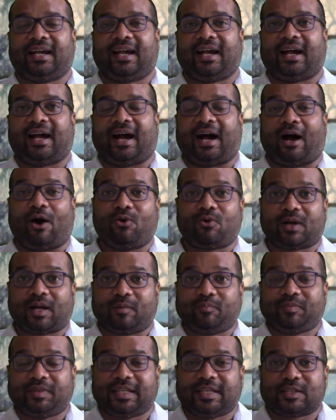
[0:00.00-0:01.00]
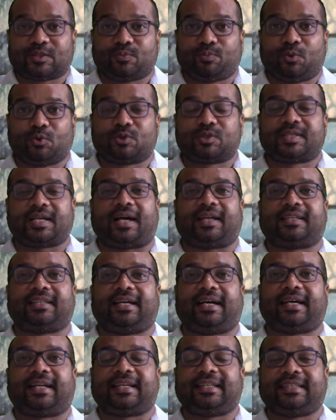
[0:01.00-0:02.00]
how come these books are
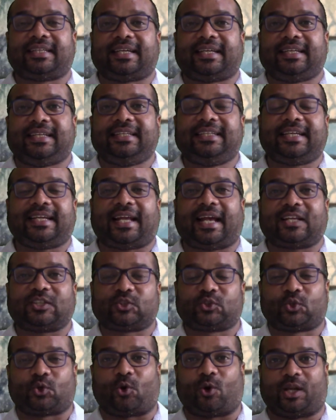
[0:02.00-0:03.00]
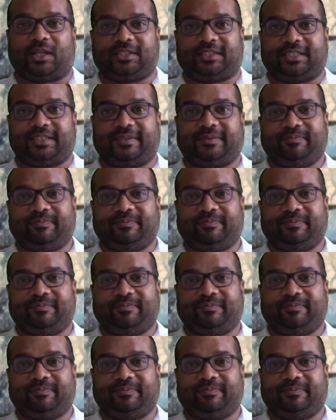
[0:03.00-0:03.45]
there in the Indian astrology?